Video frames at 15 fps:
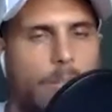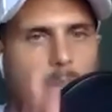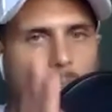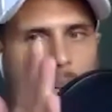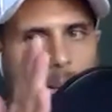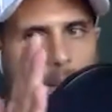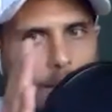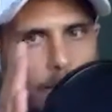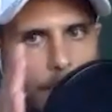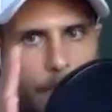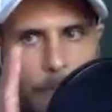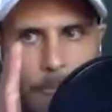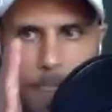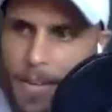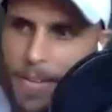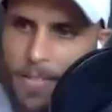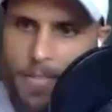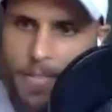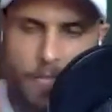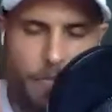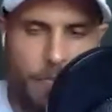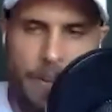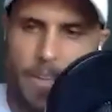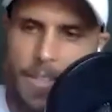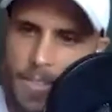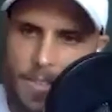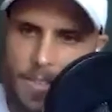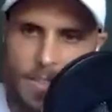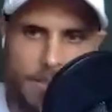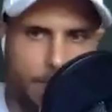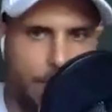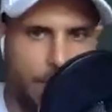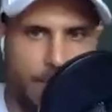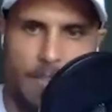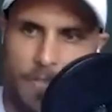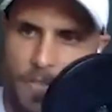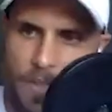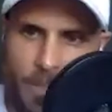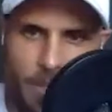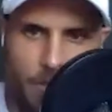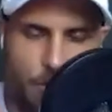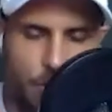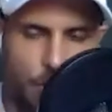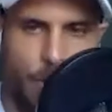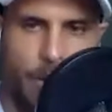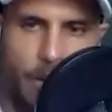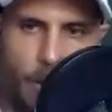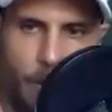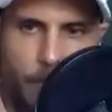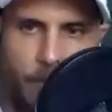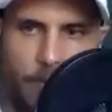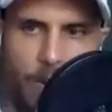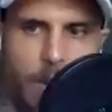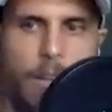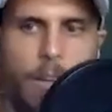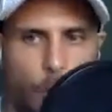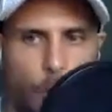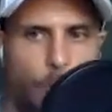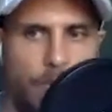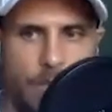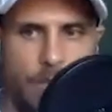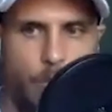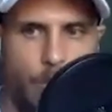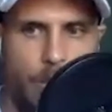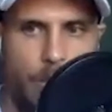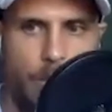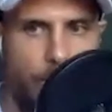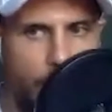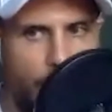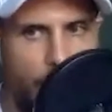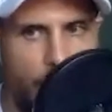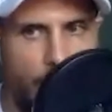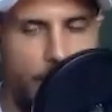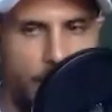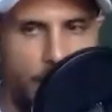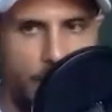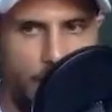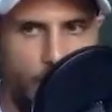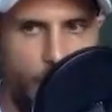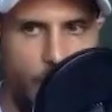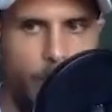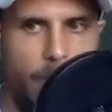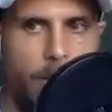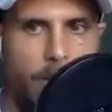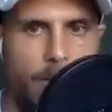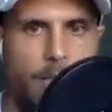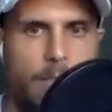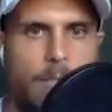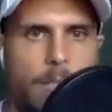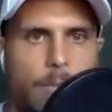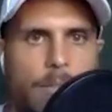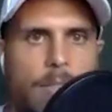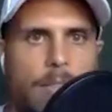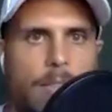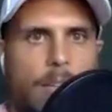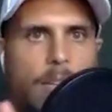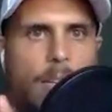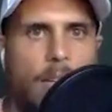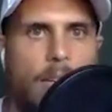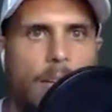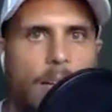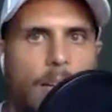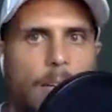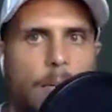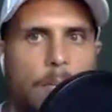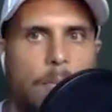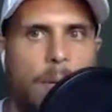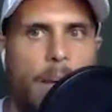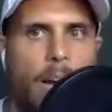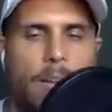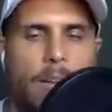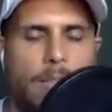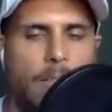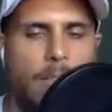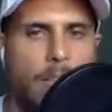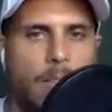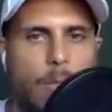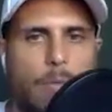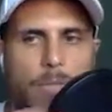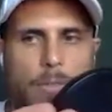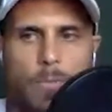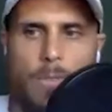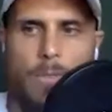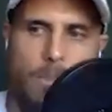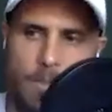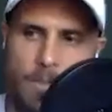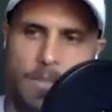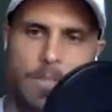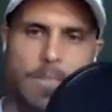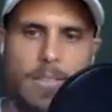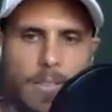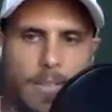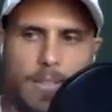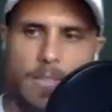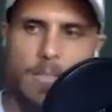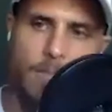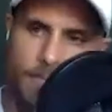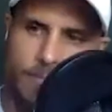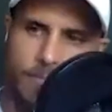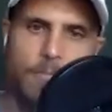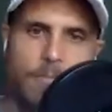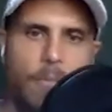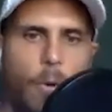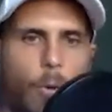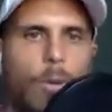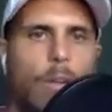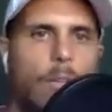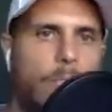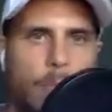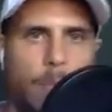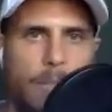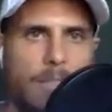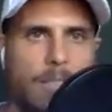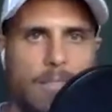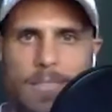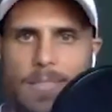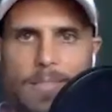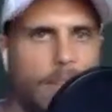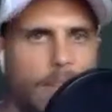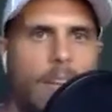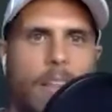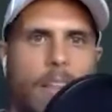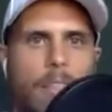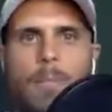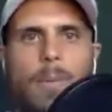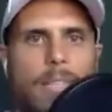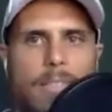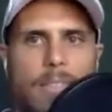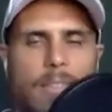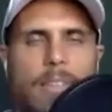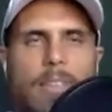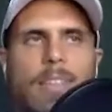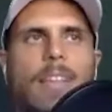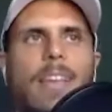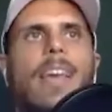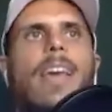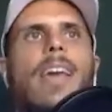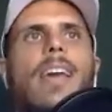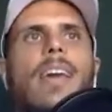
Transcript: like fixed, specific, straight up fucking Overton window. This is what we're dealing with. Now it's like the Overton window is just like all over the place. Nothing means anything. Like,